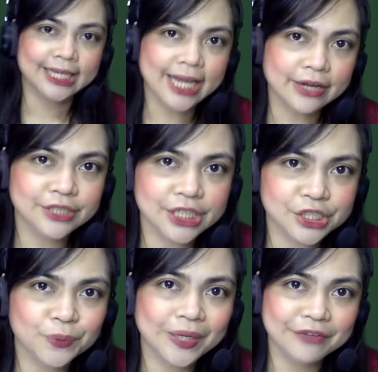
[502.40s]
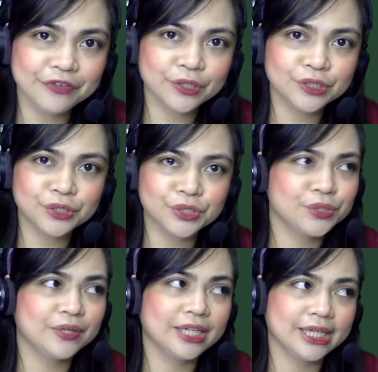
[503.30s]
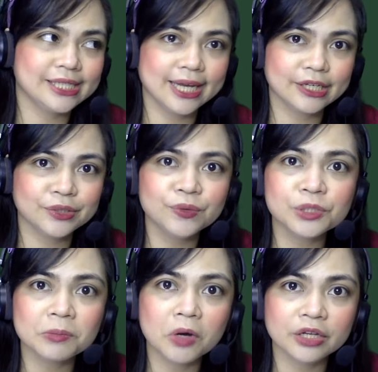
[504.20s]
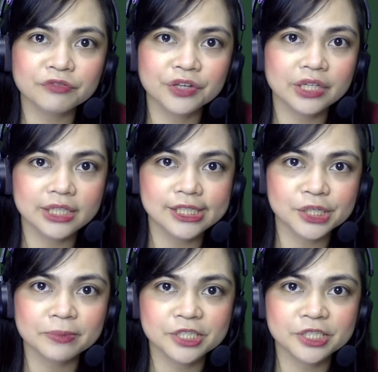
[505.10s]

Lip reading: Now, teacher, what if your student is like too smart for the teaching